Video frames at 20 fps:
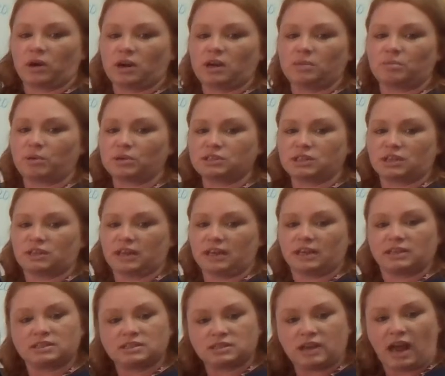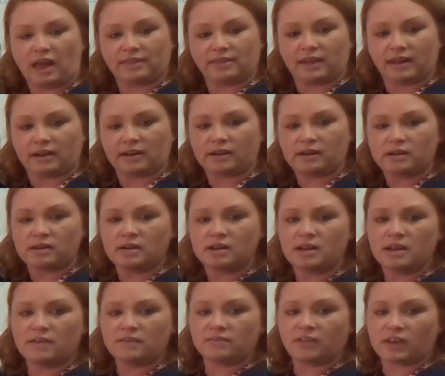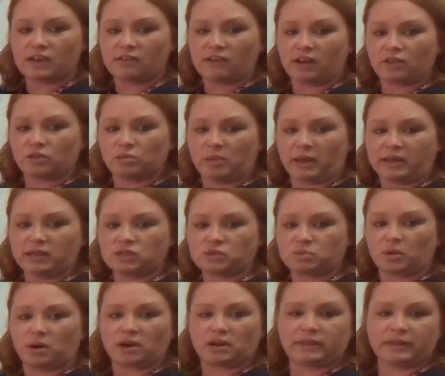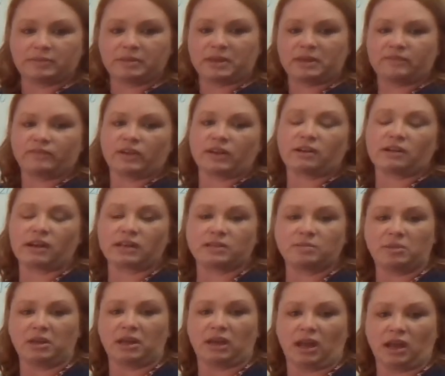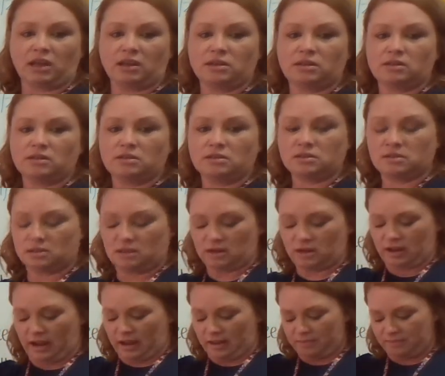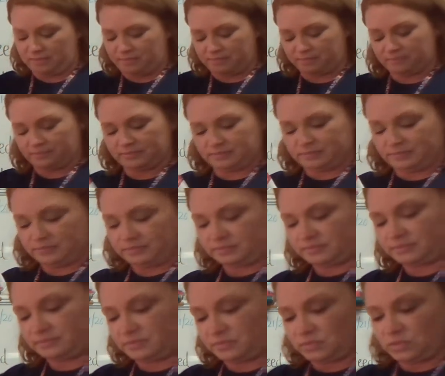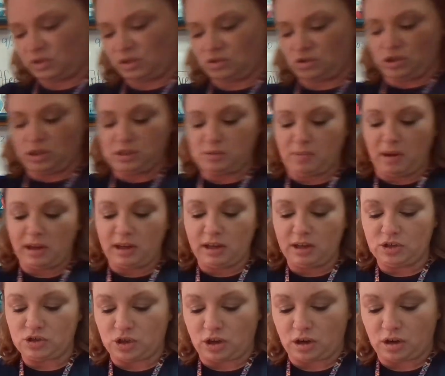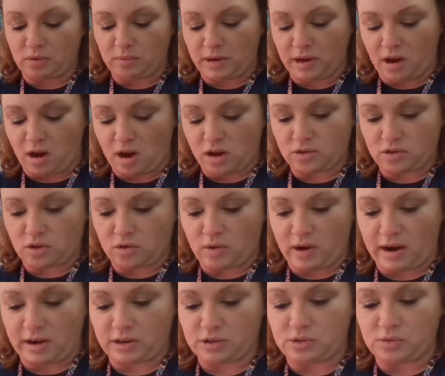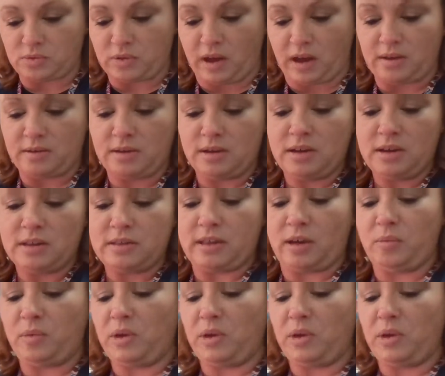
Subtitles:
and pretend like it's not there, figure out the base word, and then we can figure out the meaning. Okay. Just making sure we all know how to do that. Then we